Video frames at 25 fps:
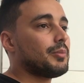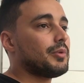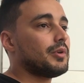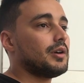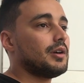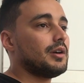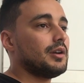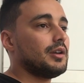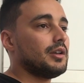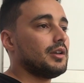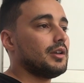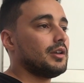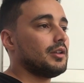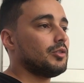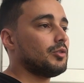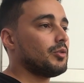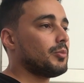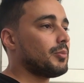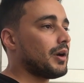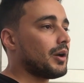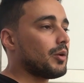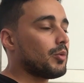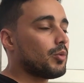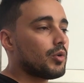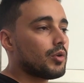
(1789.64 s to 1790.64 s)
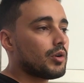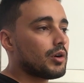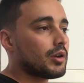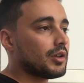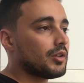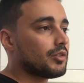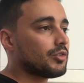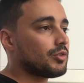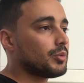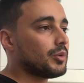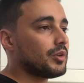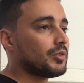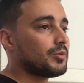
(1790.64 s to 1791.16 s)
early, do my work as
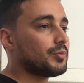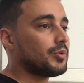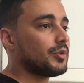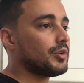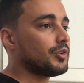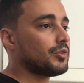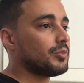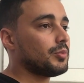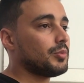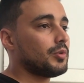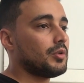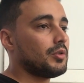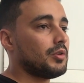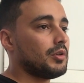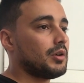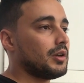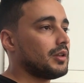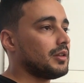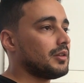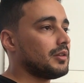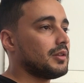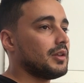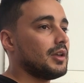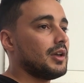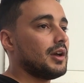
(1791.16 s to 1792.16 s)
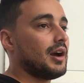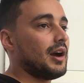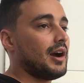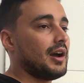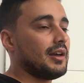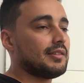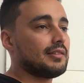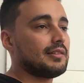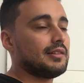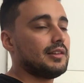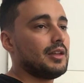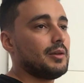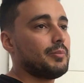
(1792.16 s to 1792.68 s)
soon as possible. I
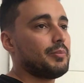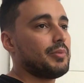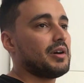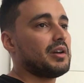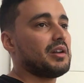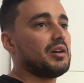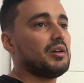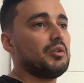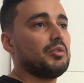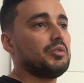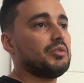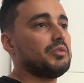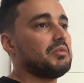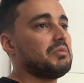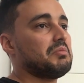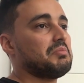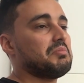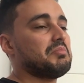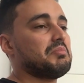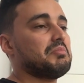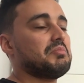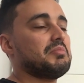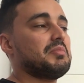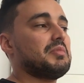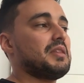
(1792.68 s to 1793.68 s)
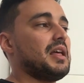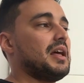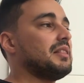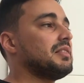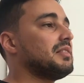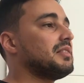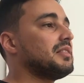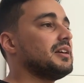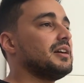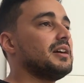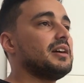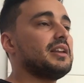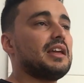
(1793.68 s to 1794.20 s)
sleep around
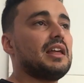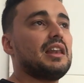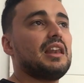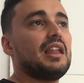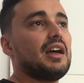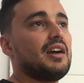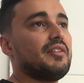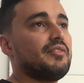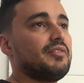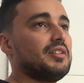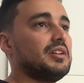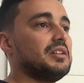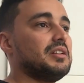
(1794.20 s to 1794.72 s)
10:30, 11